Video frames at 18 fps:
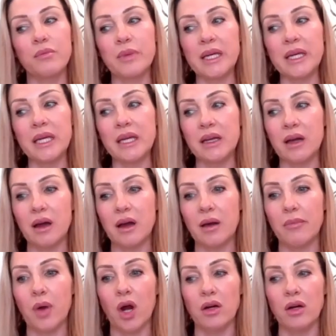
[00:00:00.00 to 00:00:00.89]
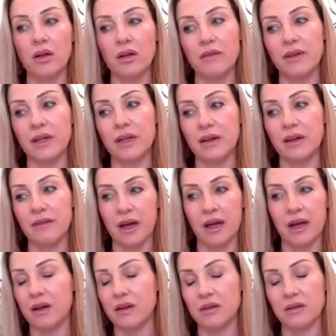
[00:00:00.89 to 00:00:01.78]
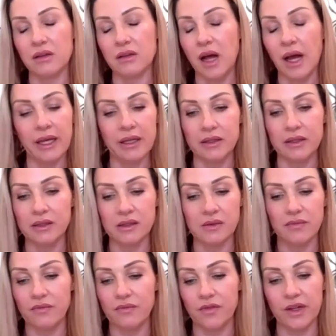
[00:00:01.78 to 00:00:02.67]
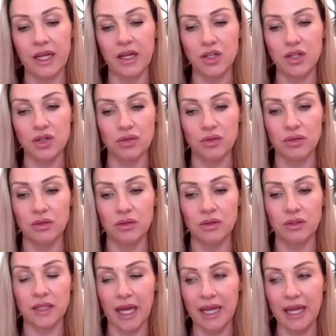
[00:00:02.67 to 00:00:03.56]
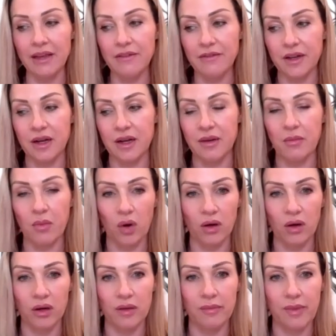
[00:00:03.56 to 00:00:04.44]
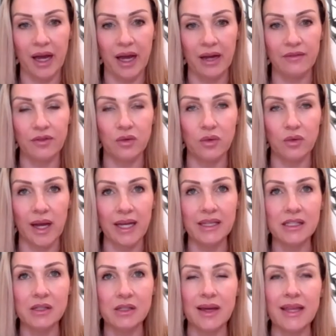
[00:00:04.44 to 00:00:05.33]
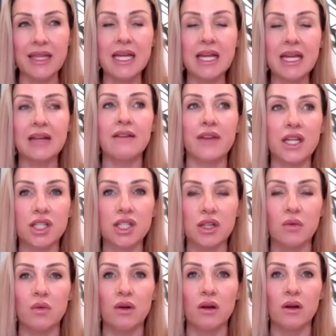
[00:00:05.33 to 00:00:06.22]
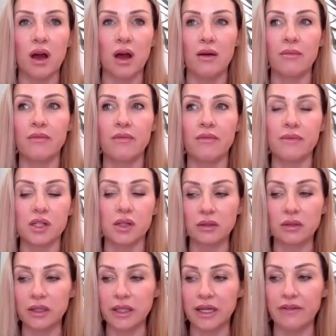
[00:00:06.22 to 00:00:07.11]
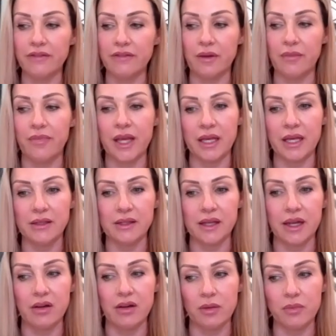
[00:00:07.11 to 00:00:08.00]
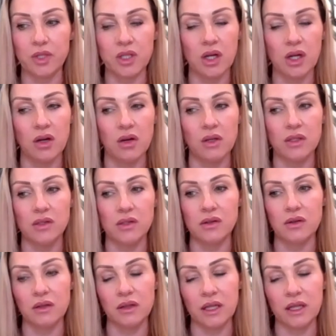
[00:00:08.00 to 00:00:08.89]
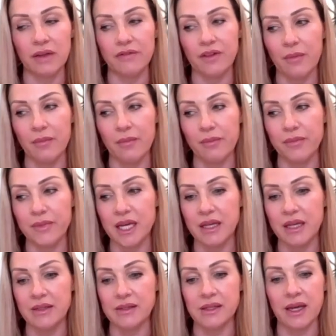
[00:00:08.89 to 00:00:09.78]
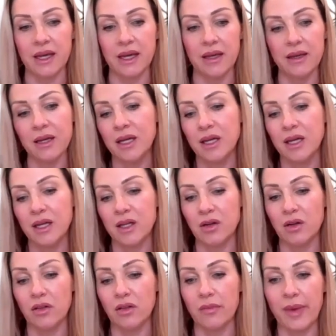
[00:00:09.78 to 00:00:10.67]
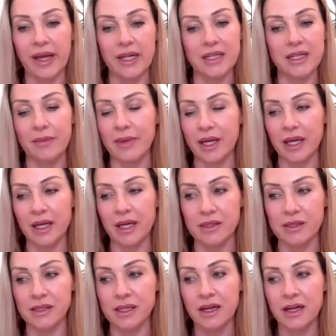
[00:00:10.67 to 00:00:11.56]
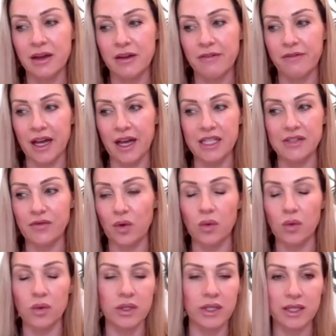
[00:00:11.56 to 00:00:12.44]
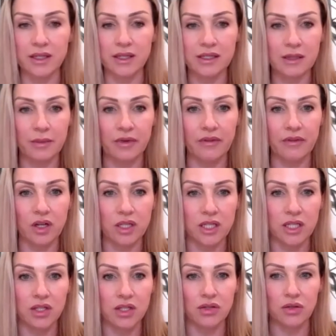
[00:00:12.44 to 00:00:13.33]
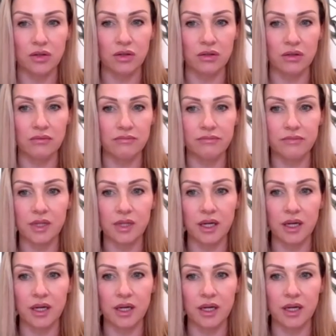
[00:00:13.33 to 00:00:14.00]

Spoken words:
be a part of a client's financial life in a more impactful way. So I think innovation will come certainly from things like crypto, and certainly from things like, the pandemic has fast forwarded some of our digital